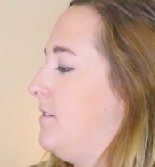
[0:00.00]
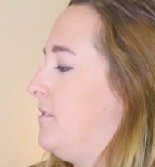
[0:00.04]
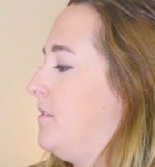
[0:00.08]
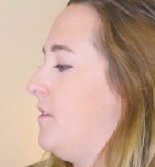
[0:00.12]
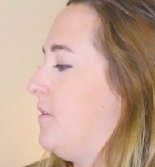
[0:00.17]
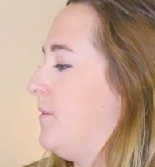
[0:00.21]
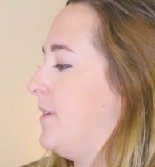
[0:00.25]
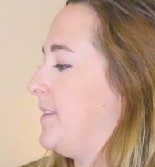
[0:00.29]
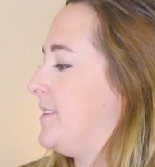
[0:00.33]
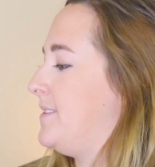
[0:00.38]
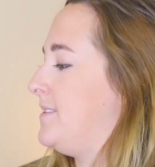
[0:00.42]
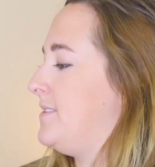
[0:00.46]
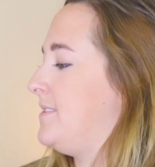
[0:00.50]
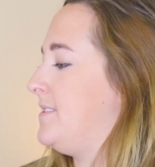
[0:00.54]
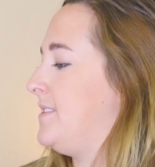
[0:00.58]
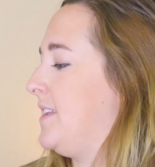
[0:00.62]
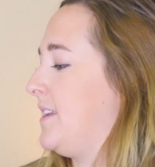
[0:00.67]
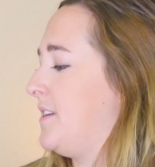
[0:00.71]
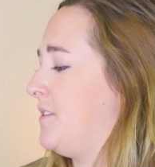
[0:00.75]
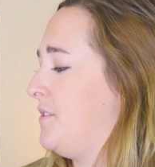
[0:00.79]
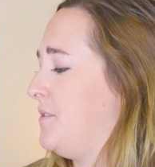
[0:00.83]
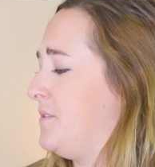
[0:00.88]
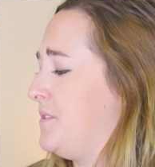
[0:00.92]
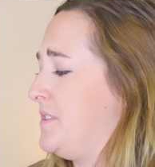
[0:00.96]
don't know, it's
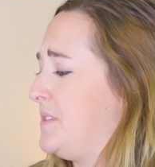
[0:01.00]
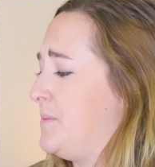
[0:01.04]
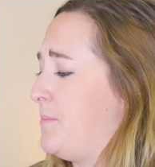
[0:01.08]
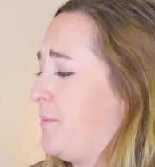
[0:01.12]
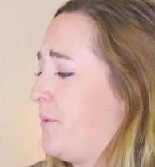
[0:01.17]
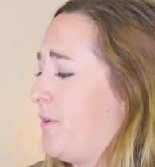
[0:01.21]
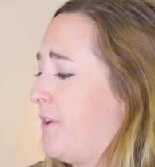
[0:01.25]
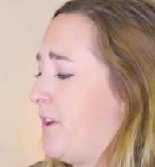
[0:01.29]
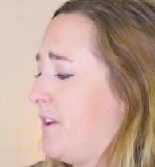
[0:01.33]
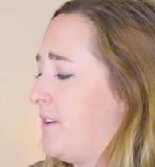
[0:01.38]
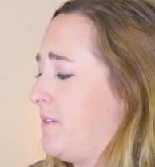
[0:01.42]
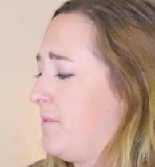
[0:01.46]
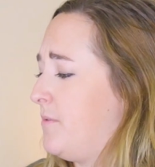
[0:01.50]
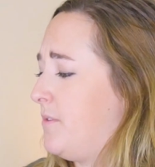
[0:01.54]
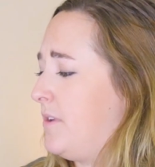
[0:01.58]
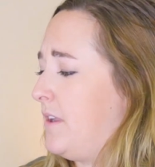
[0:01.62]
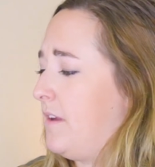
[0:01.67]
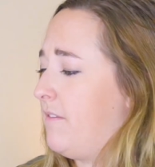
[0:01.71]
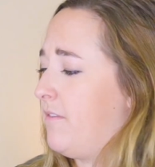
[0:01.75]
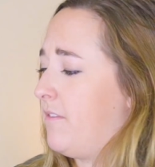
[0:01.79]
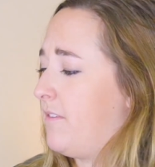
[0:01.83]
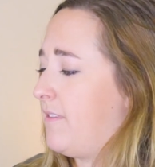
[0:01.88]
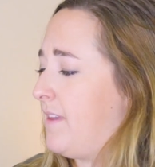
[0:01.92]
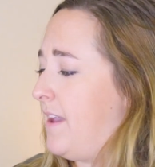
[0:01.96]
Signal Sport,
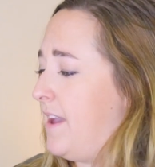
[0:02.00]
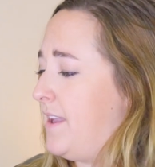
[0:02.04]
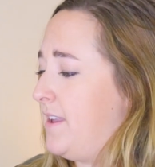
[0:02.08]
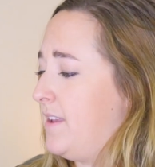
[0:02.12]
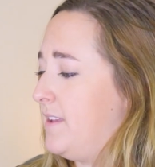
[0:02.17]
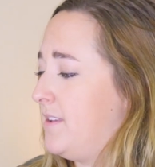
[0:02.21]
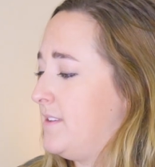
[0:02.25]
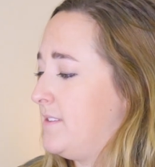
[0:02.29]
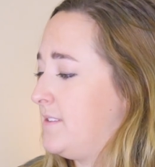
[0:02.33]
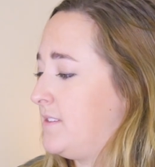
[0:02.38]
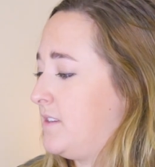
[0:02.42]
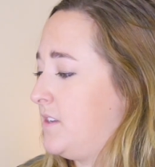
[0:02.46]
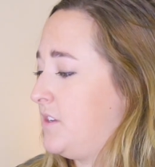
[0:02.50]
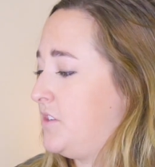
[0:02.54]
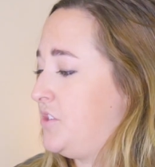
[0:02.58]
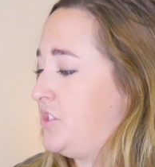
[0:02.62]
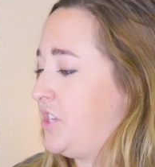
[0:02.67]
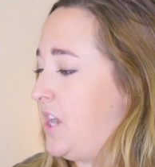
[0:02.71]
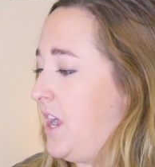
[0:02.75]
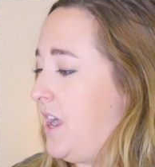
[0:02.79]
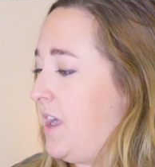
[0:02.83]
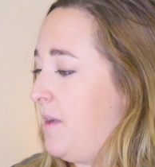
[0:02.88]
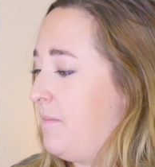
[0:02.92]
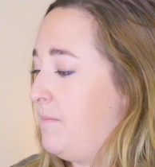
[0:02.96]
whatever that is. Good
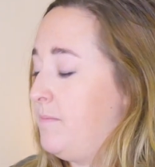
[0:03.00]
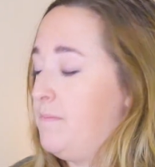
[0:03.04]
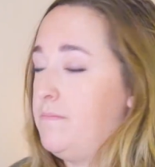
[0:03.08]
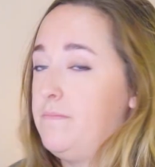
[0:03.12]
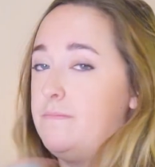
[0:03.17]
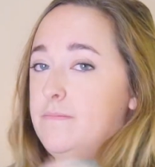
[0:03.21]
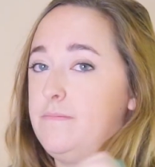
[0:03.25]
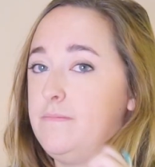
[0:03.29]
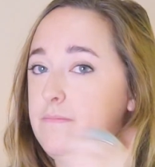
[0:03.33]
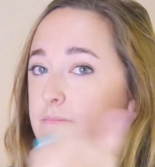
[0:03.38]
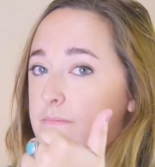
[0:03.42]
job,